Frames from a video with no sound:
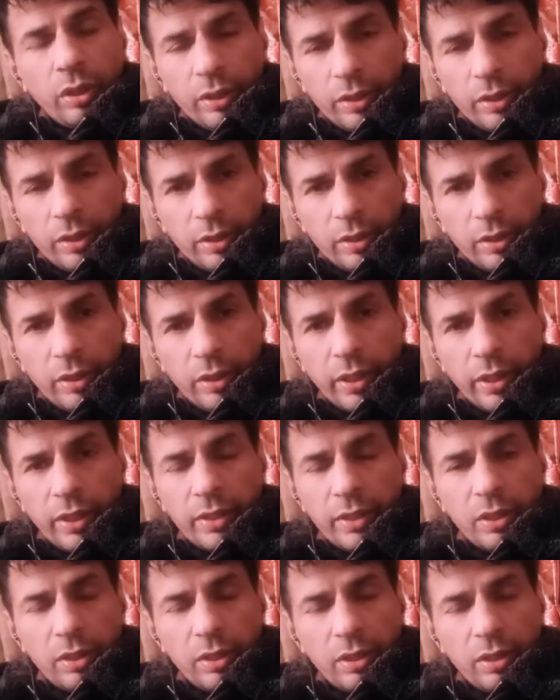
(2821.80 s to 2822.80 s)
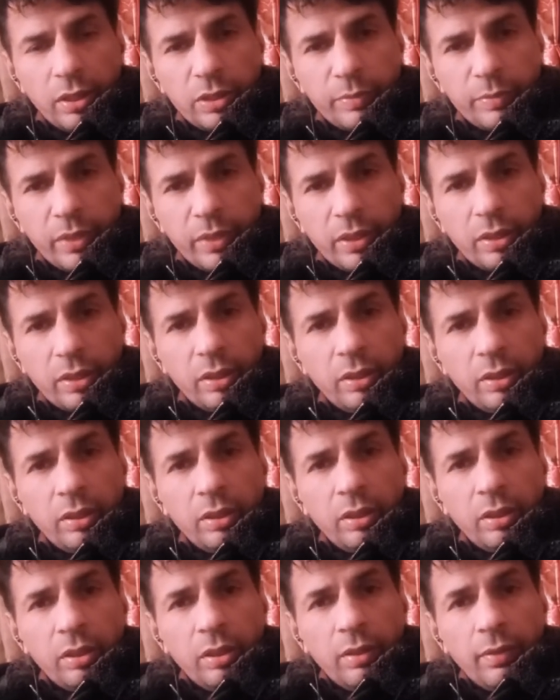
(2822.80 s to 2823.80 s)
that is another aspect.
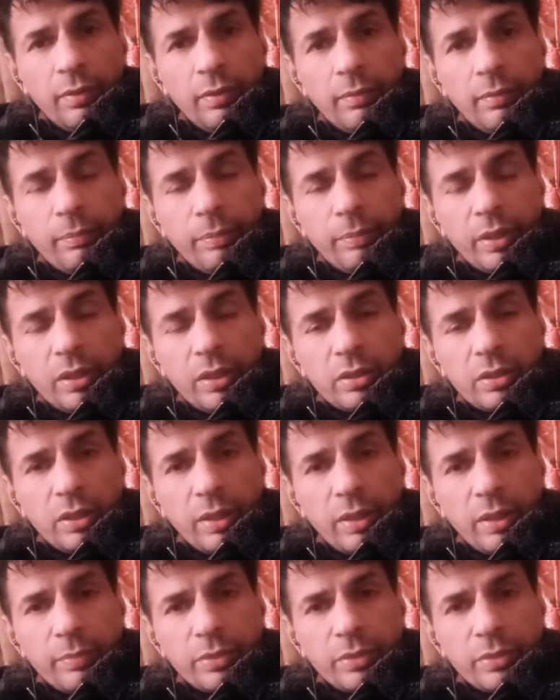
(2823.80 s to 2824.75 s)
But Samsung